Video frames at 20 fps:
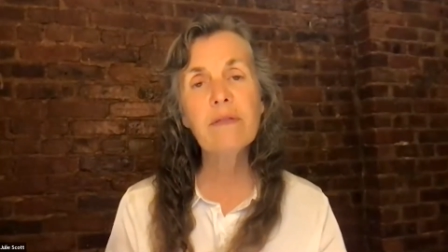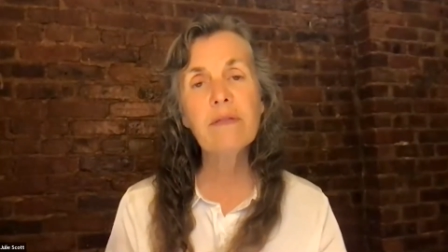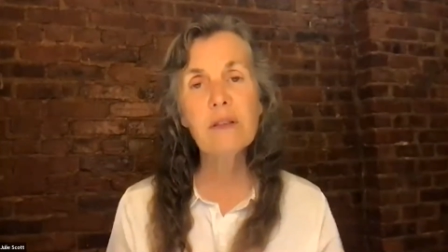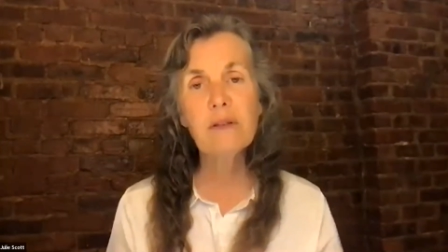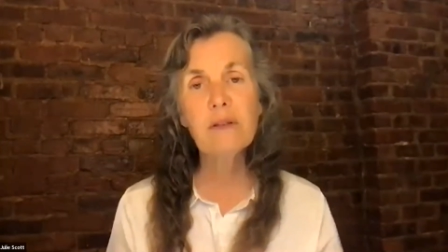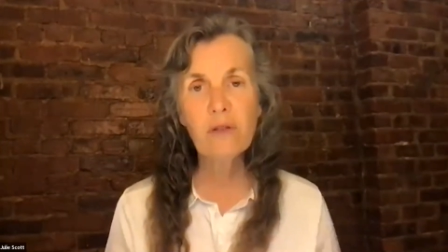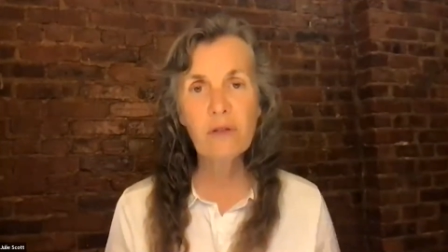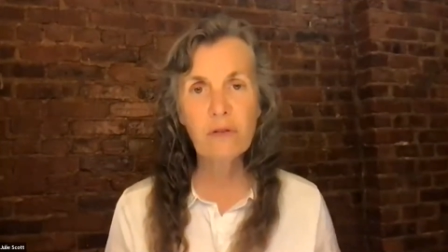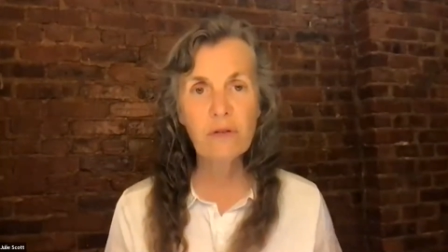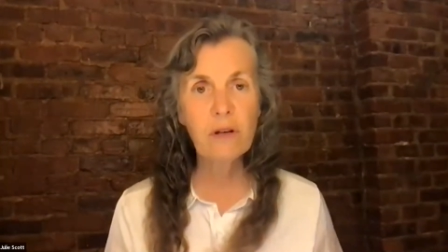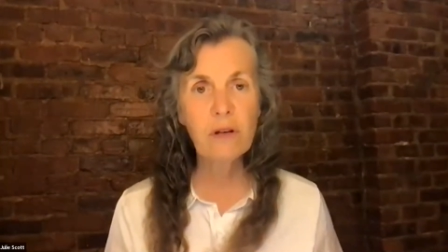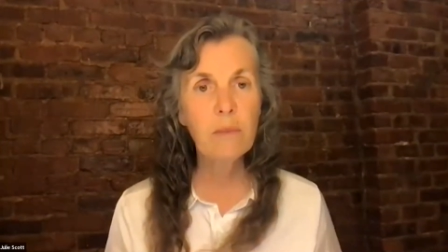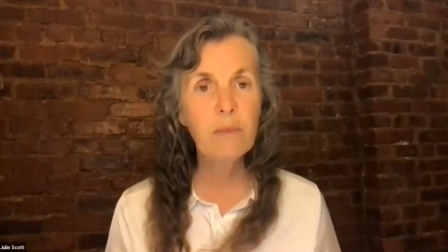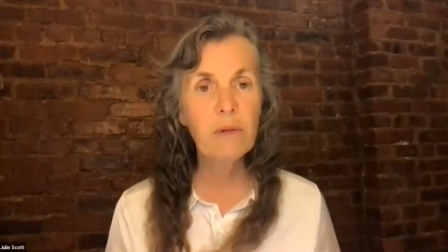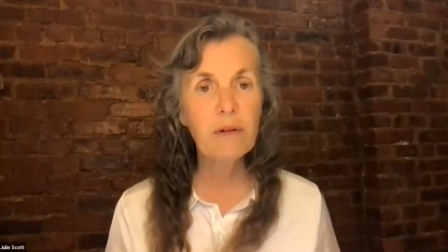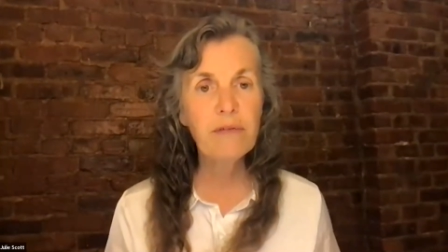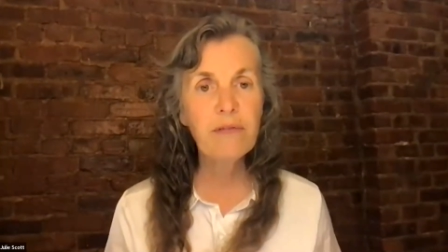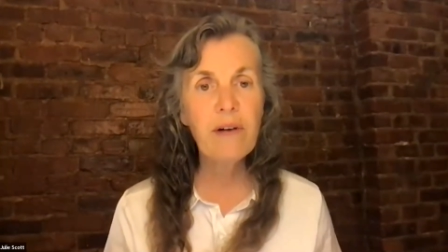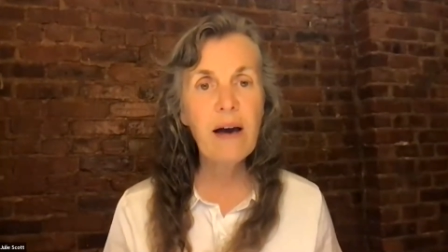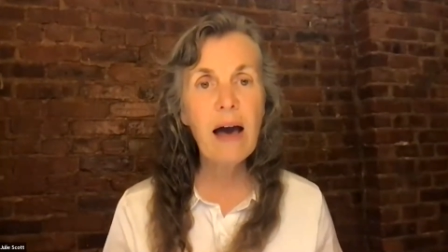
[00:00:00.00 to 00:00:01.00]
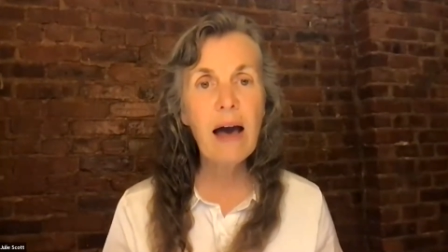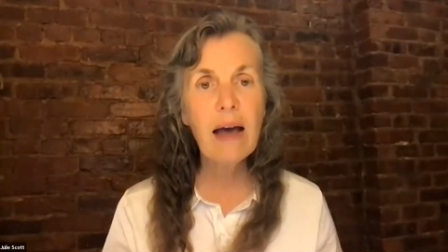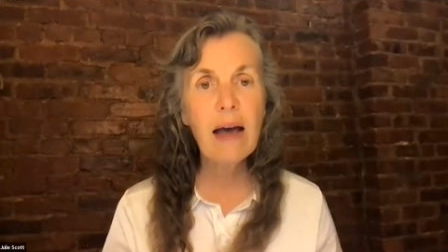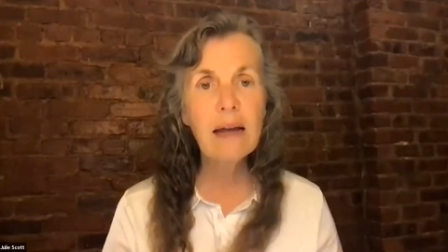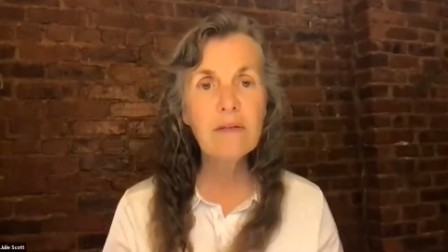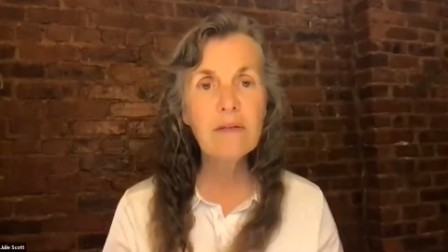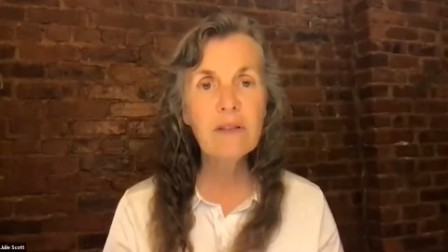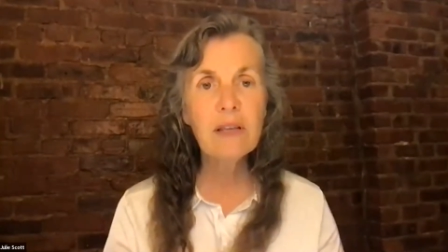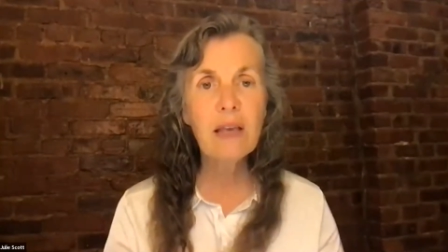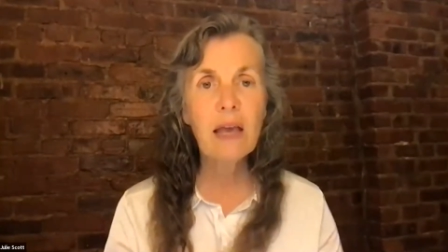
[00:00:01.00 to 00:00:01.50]
this is number
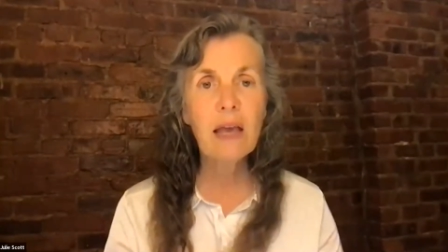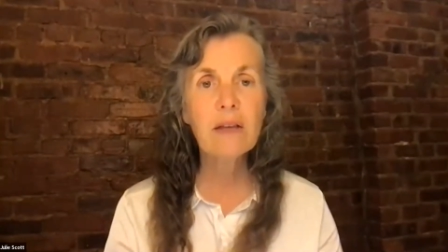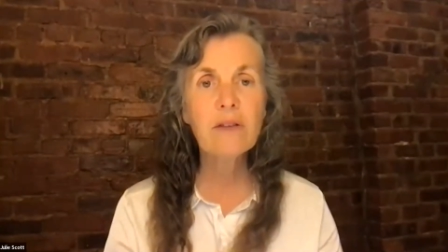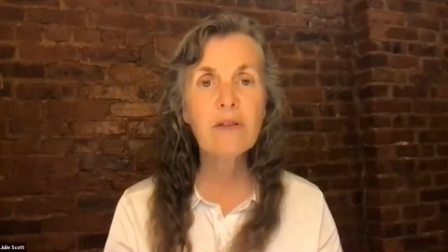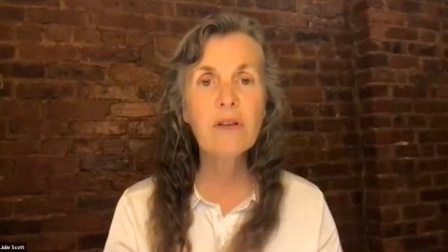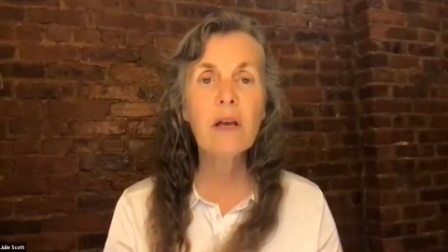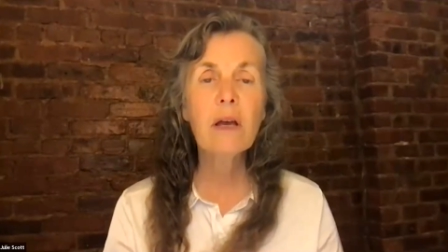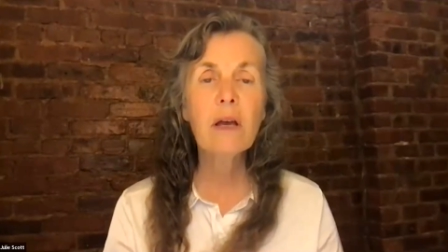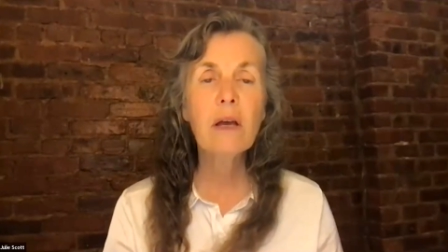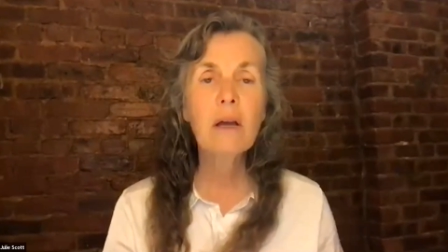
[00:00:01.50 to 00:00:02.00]
five, says